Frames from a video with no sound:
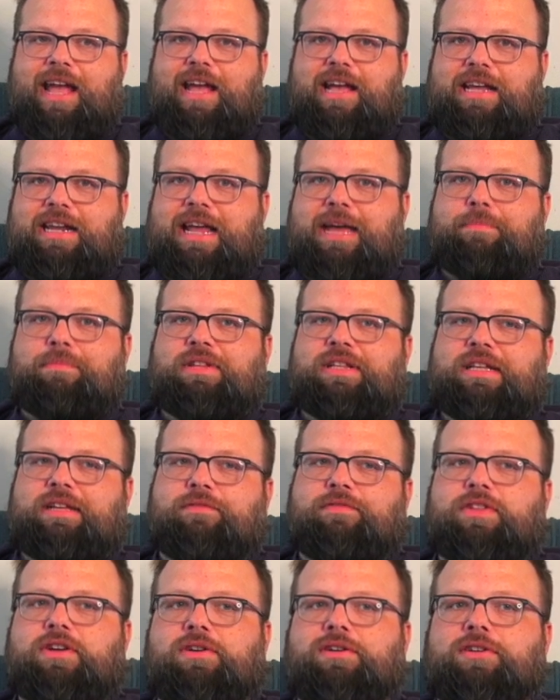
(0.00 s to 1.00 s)
and I
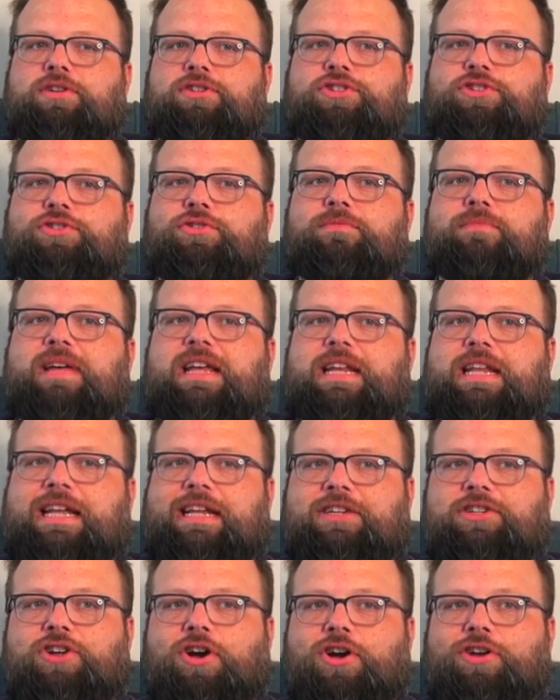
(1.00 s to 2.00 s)
believe there are too
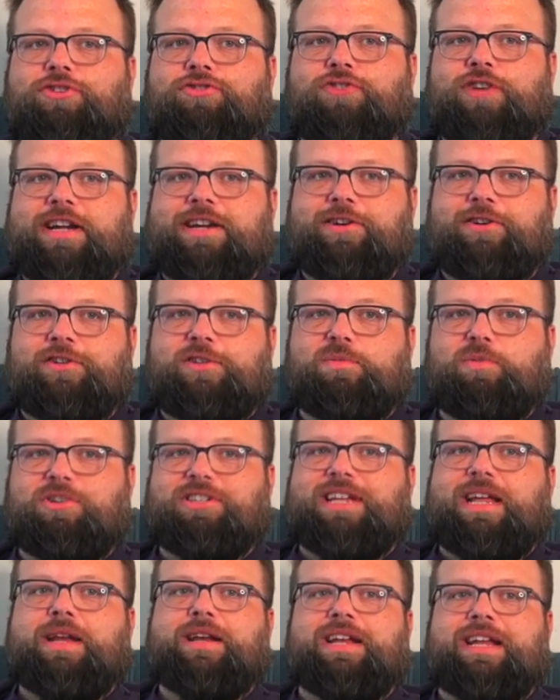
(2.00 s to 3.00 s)
many dog trainers
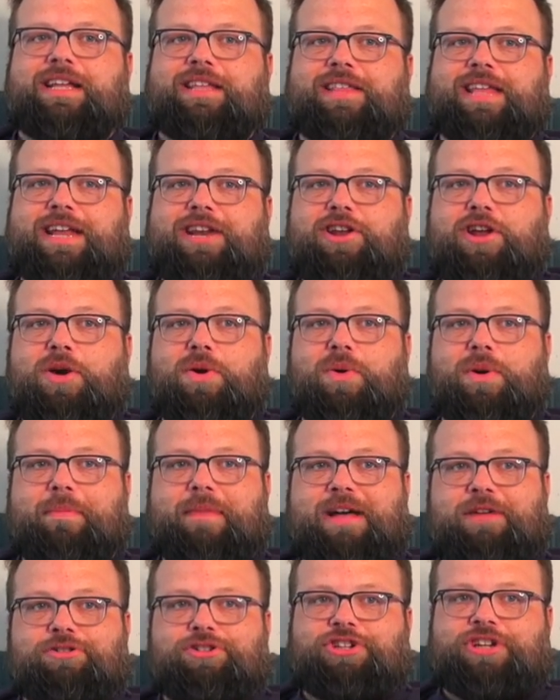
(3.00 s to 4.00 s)
pretending they know about